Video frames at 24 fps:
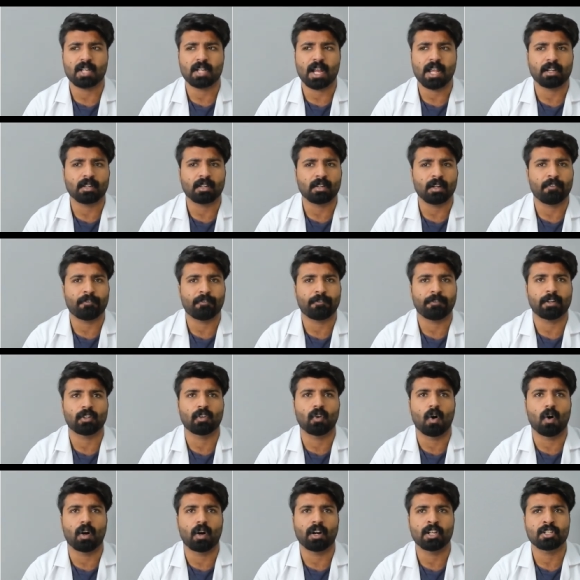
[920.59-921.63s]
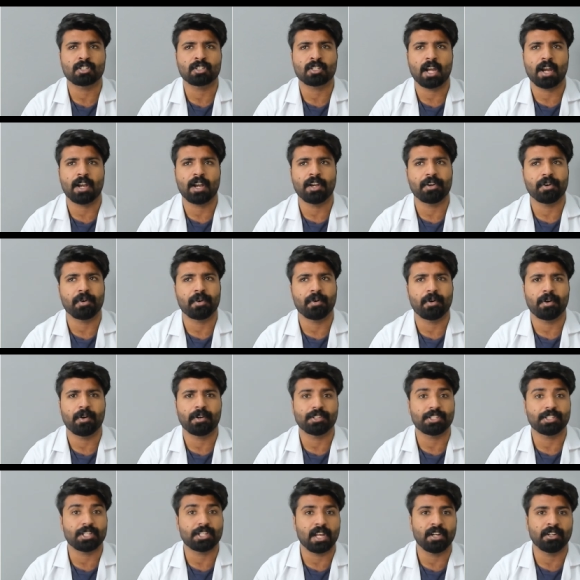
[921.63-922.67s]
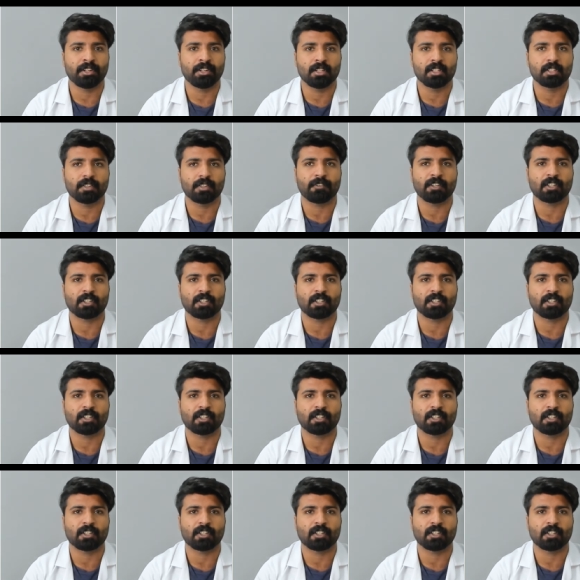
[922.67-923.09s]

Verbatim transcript: like if it got inside your genitals,